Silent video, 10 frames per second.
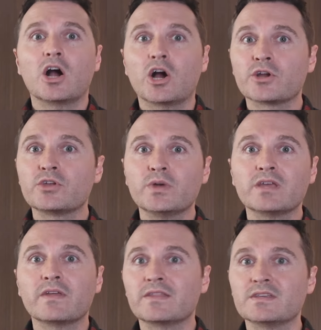
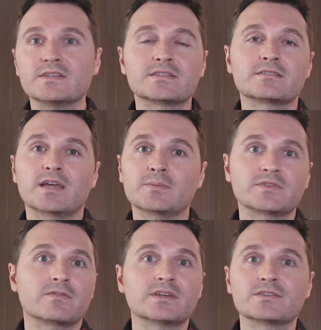arguing that these types
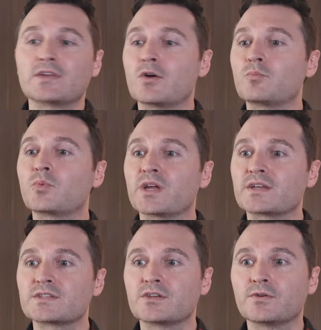of things don't
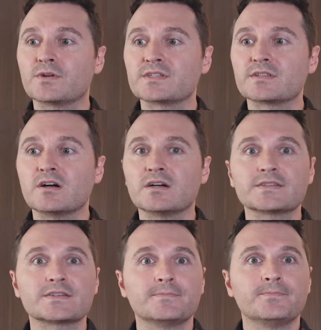break securities laws.